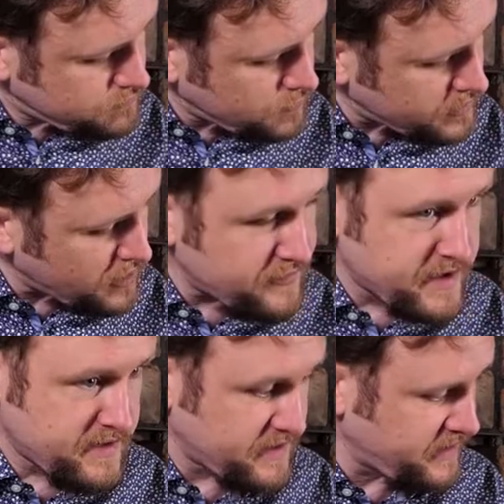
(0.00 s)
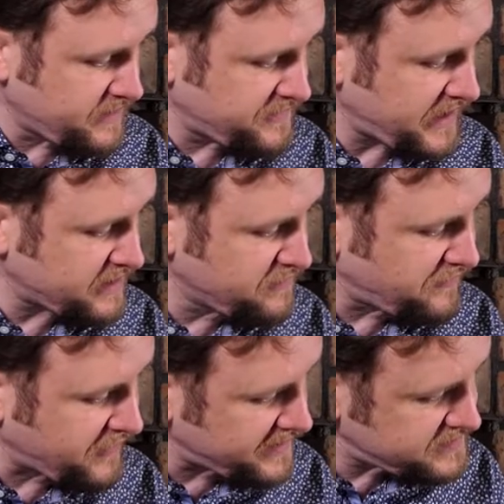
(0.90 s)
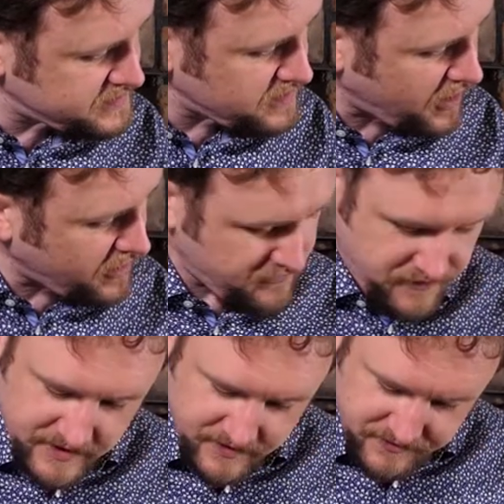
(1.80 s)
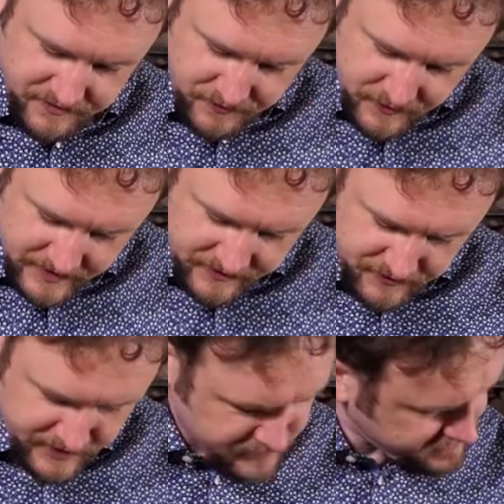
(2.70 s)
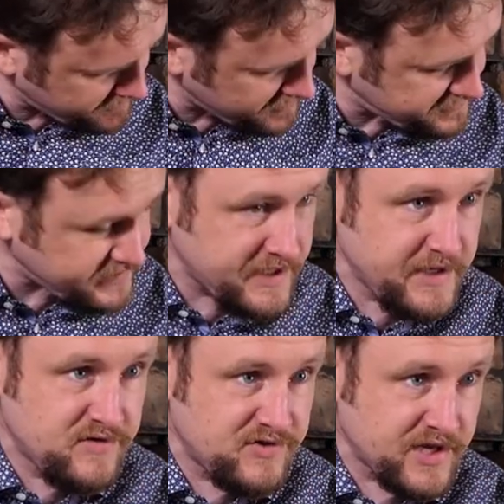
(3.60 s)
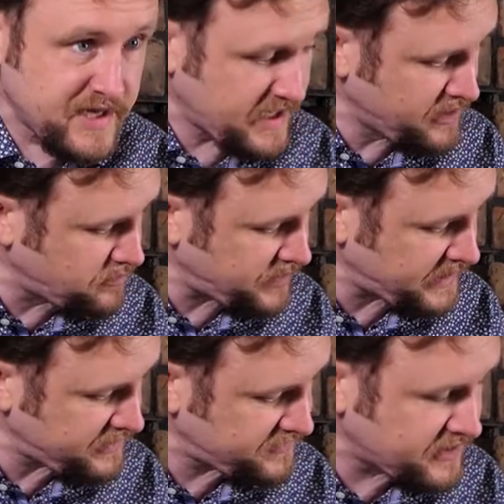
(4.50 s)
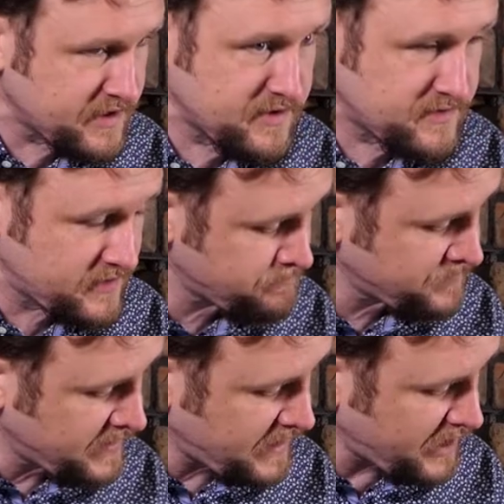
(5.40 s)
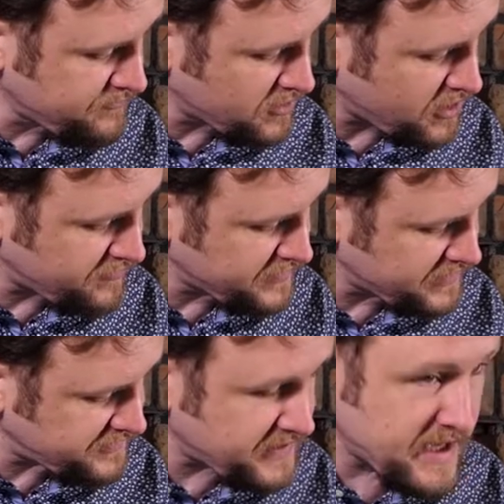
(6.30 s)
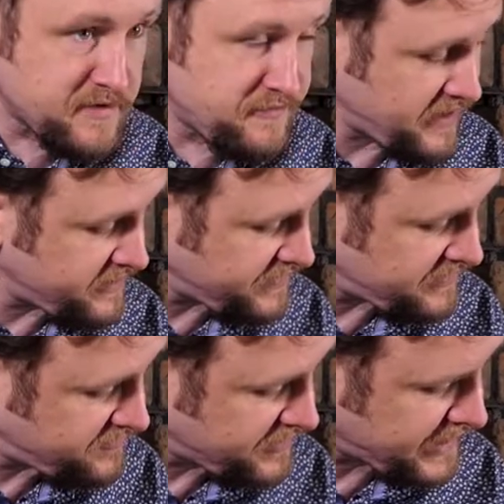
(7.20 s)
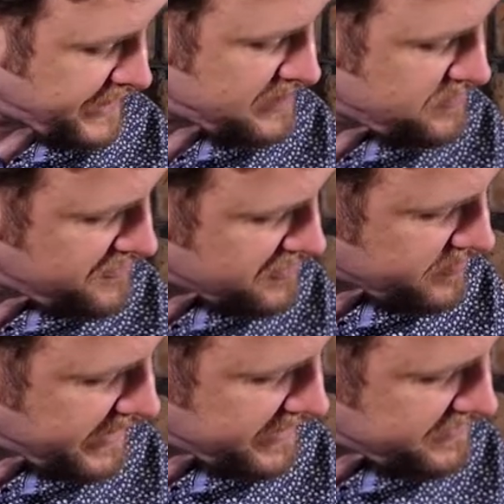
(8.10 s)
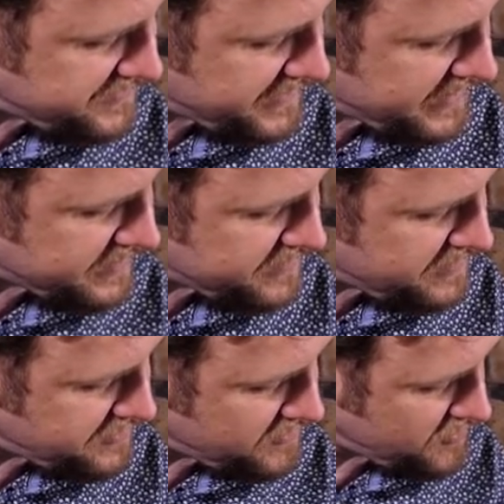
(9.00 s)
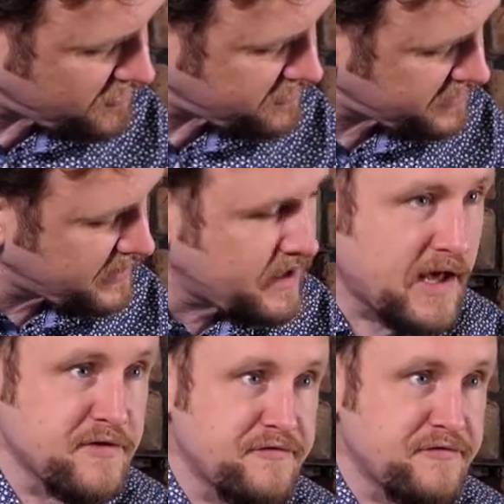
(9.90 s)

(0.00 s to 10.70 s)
we're covering the second fret of these three strings, so the D, G and B strings, and we're covering the second fret of each string, and I'm using my second, third and